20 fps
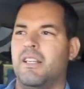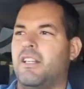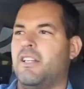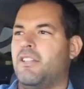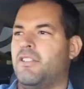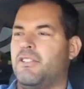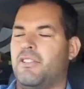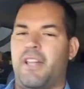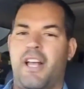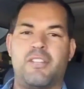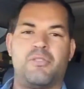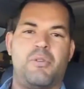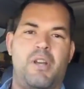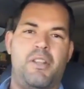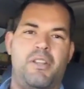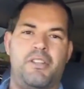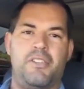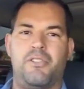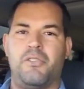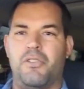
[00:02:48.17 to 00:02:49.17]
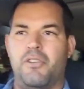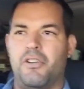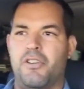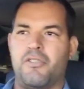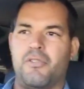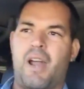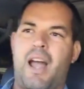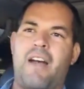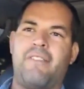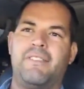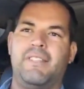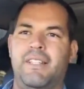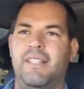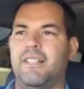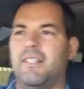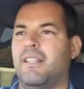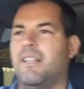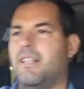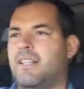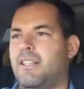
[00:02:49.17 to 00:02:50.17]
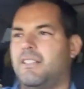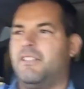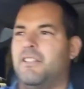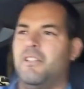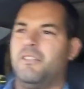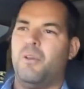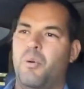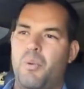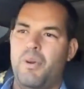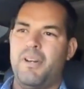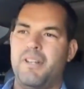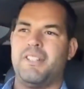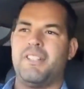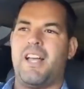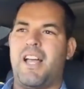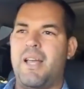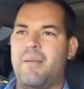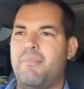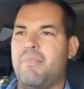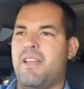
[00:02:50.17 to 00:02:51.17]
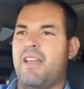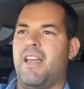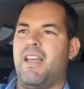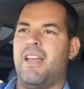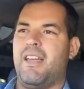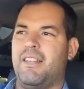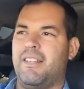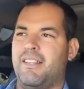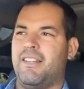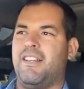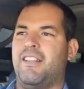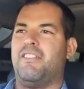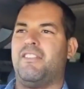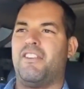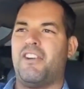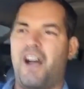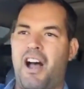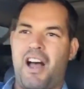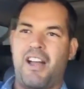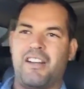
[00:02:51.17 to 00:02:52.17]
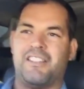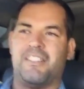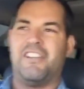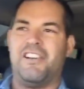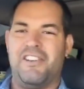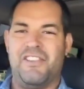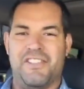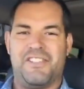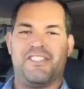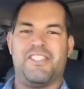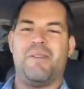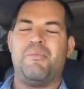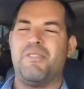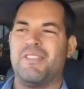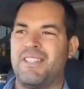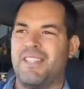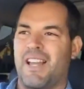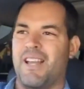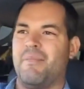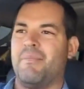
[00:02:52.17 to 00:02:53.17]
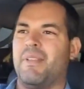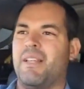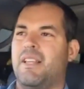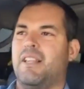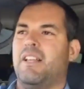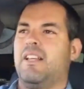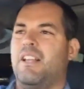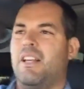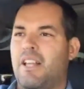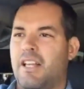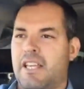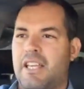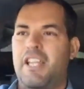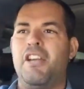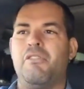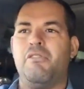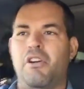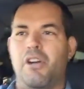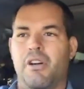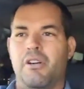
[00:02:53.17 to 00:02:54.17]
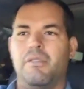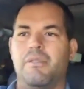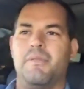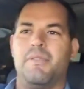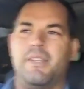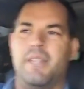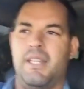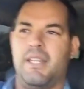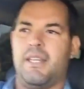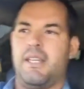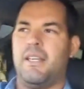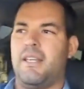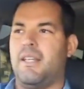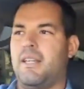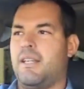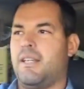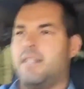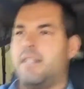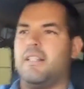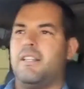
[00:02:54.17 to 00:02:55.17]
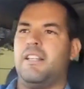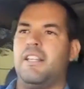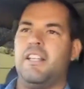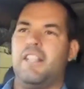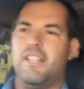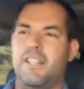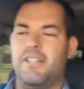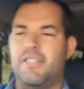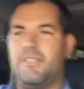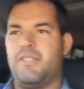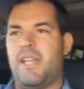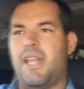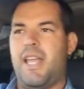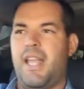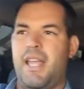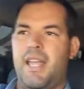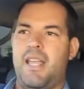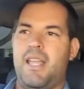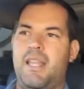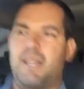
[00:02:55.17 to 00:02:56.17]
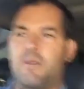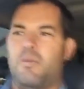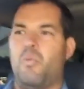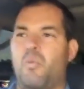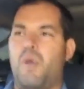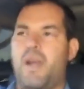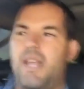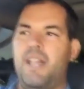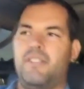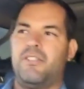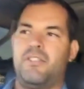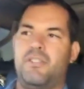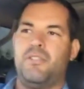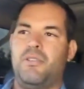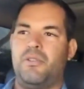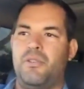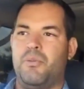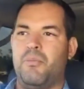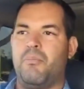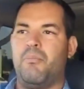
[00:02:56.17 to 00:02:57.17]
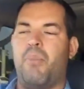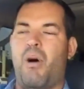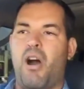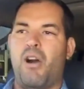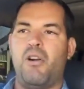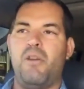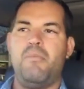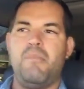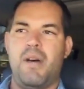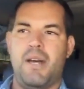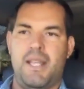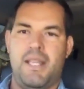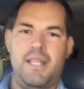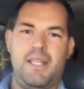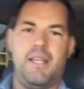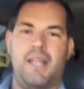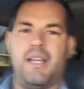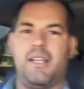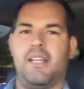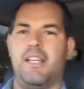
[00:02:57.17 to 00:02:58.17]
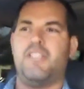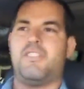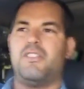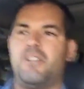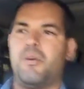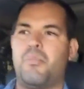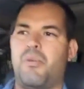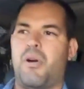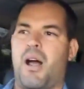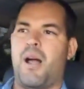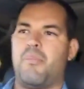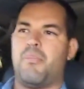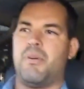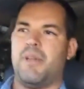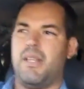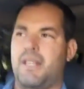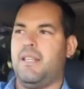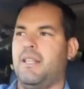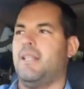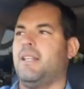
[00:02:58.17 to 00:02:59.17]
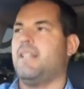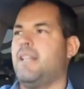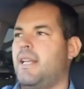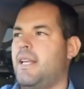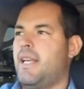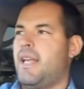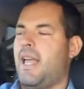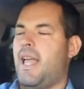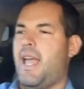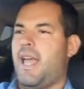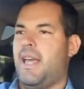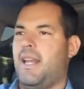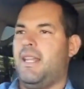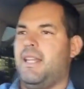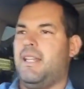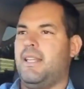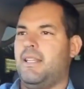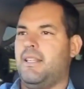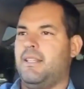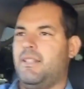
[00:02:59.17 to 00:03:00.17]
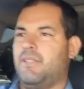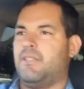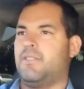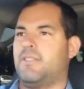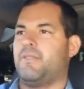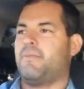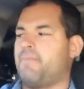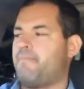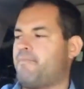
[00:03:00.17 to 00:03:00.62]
So that's why they're drafty during the wintertime and they're hot during the summertime. HERO is a way to borrow money against your property, and it is